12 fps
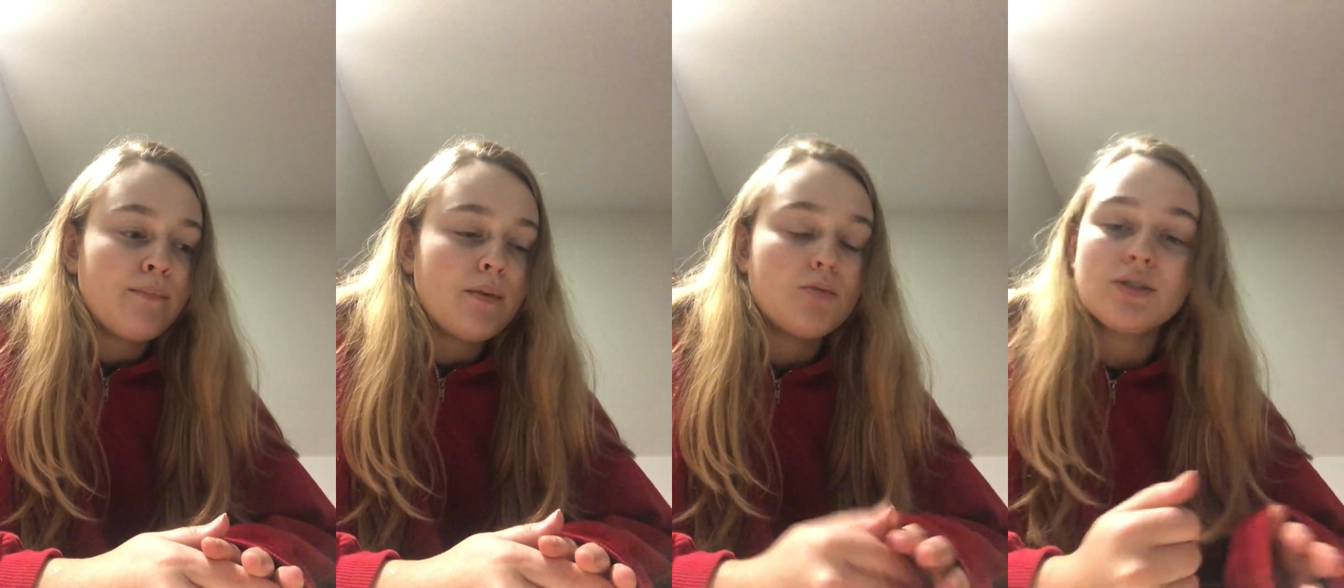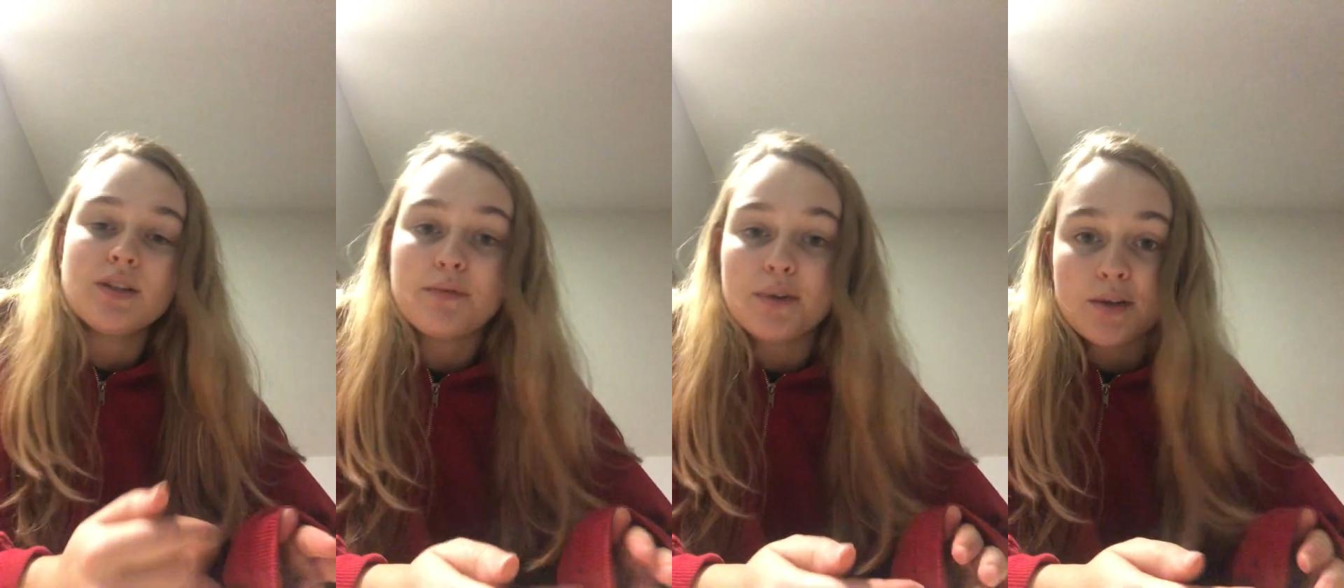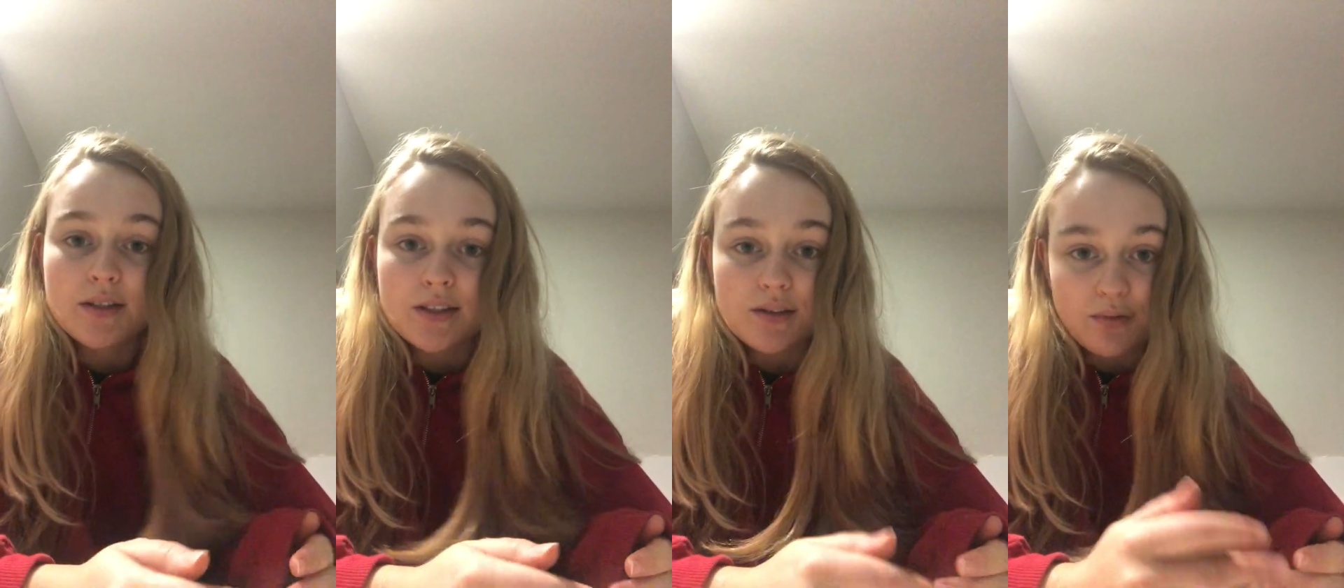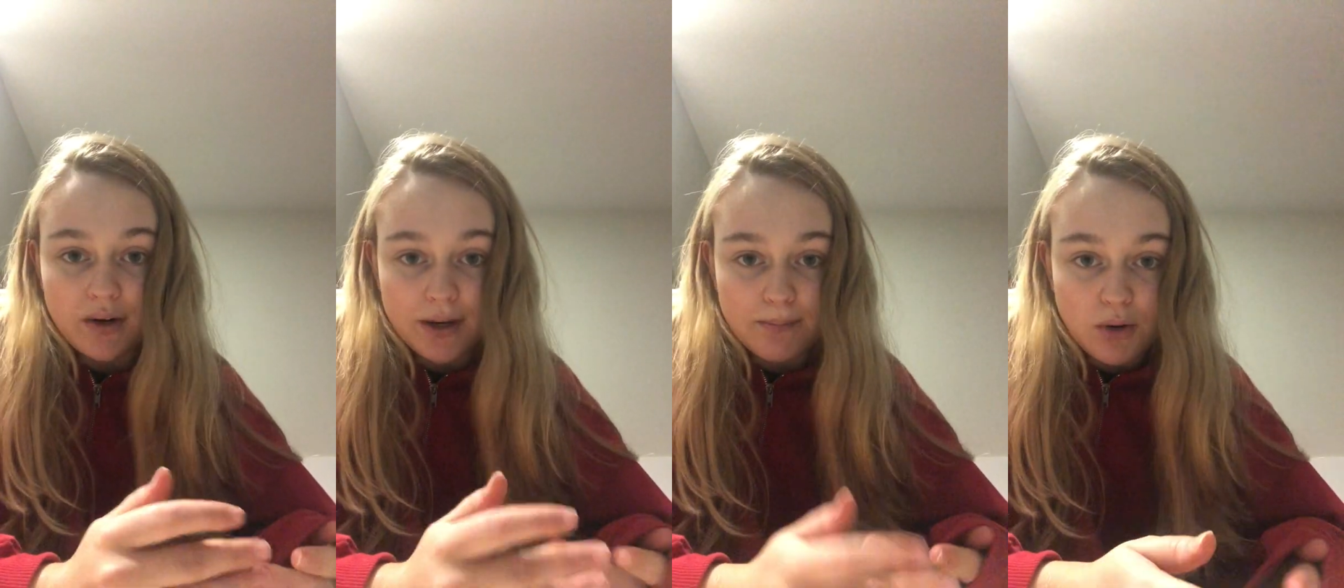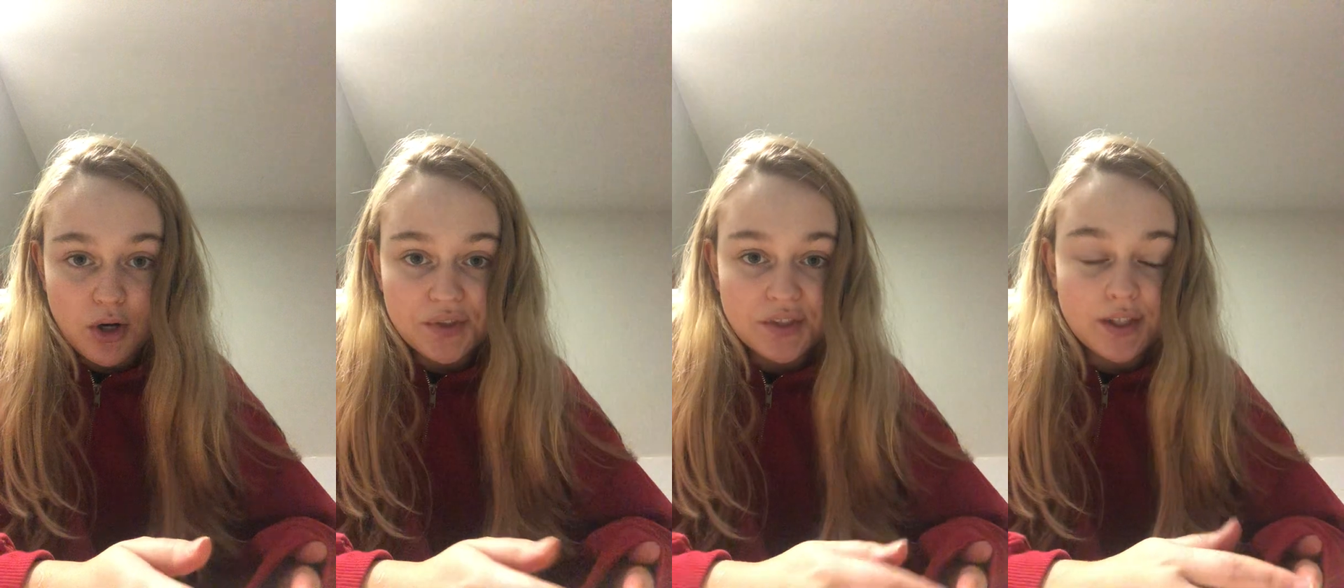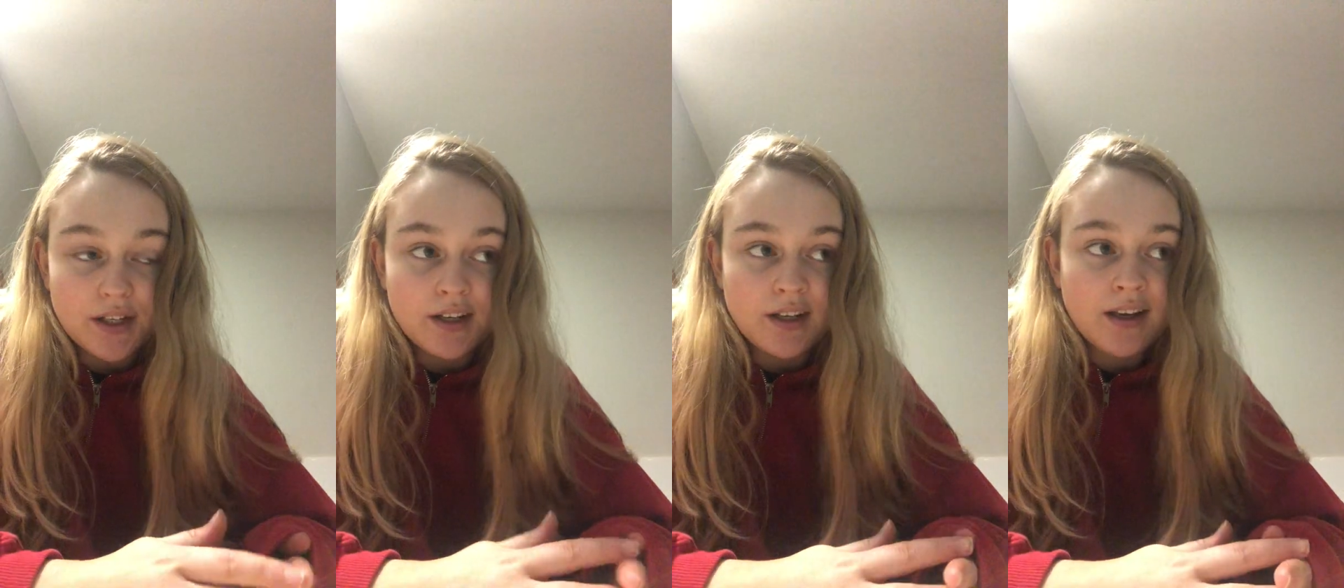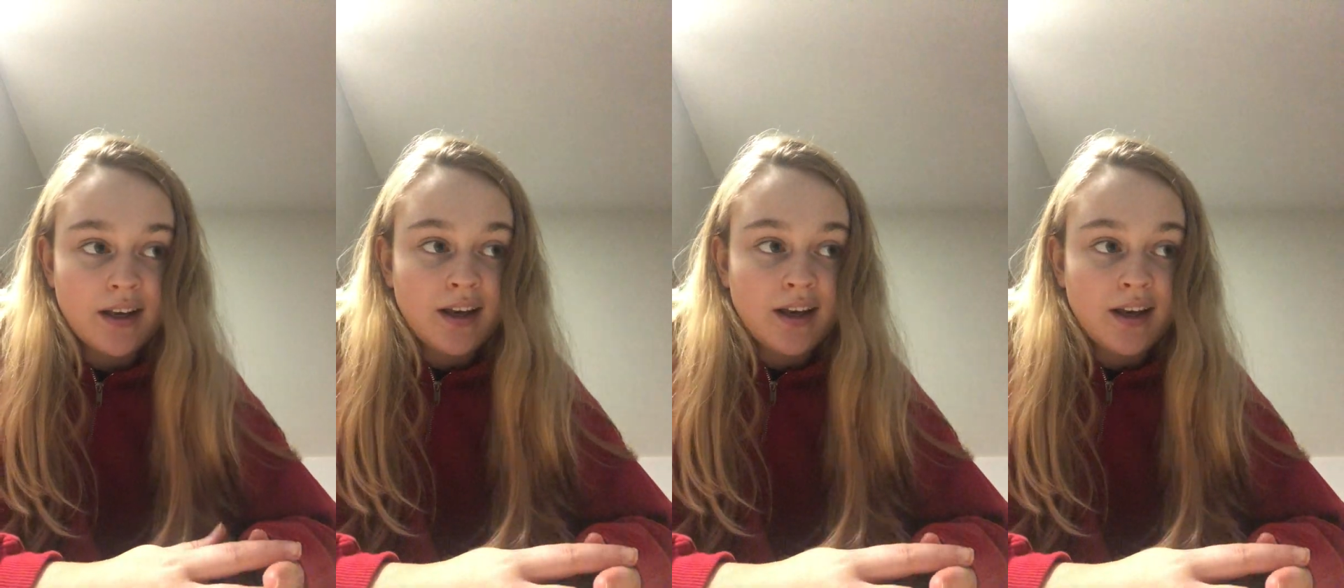most of the buildings are very modern,